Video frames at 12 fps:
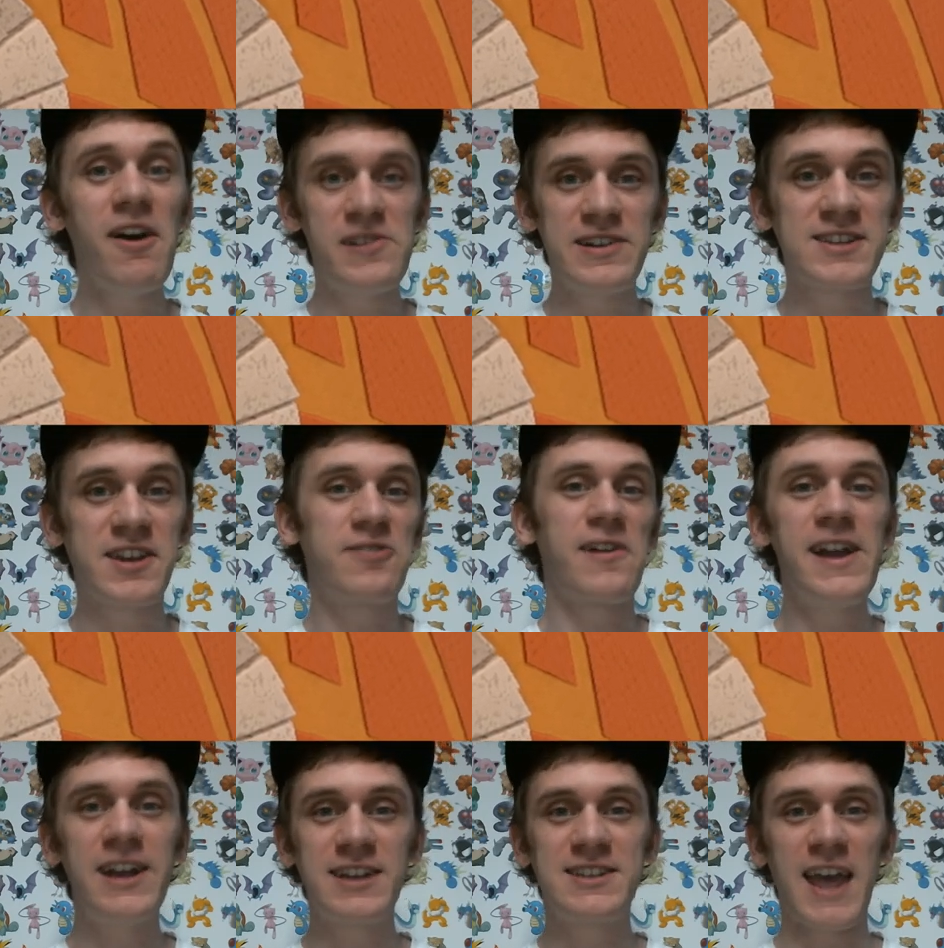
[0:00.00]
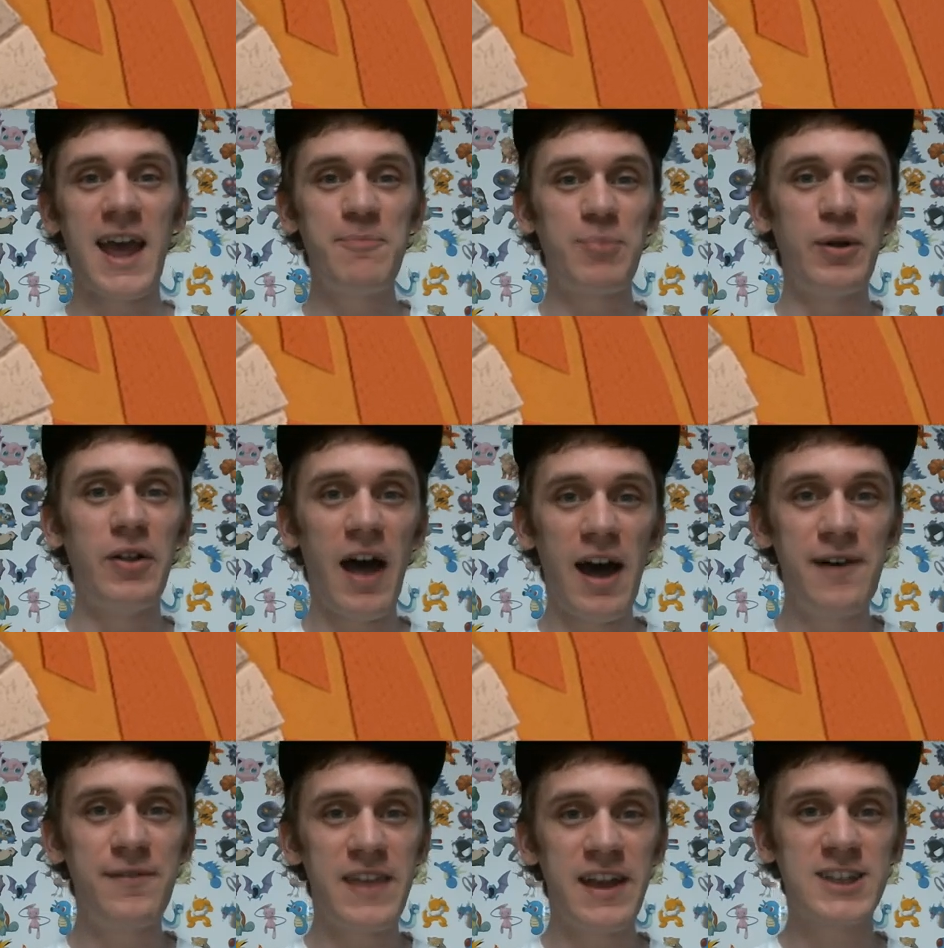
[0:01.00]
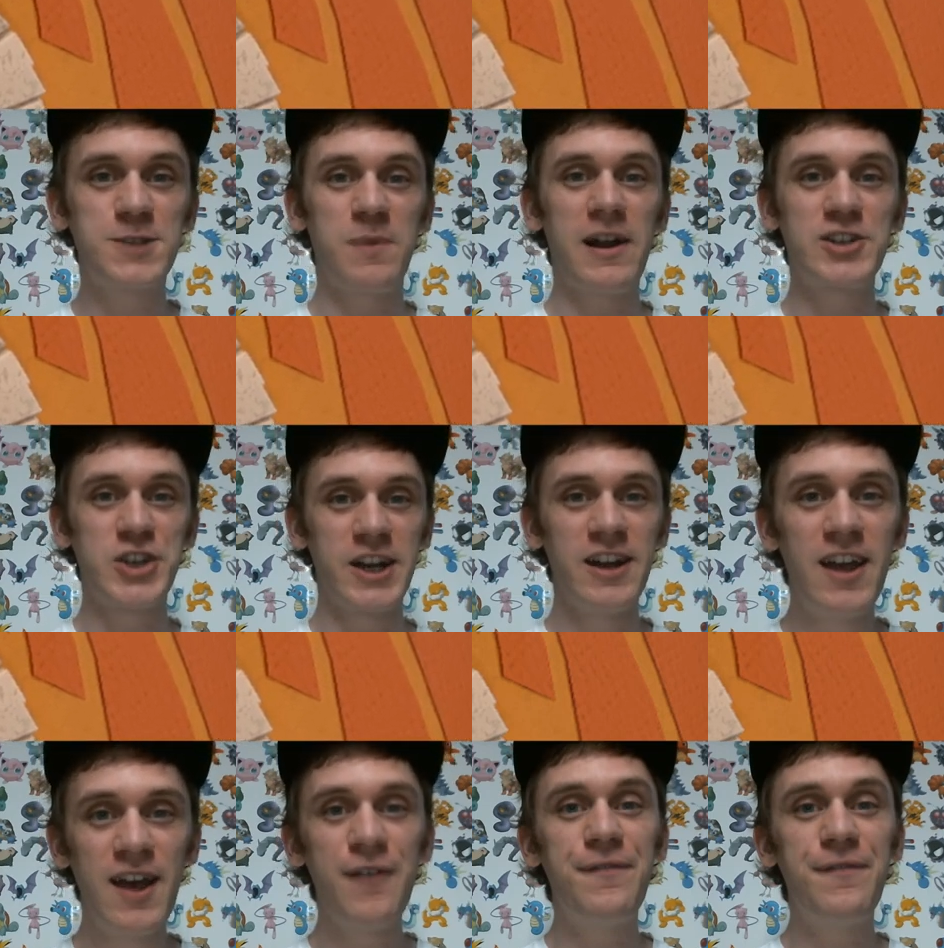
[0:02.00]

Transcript: Ode is a great example of the expression,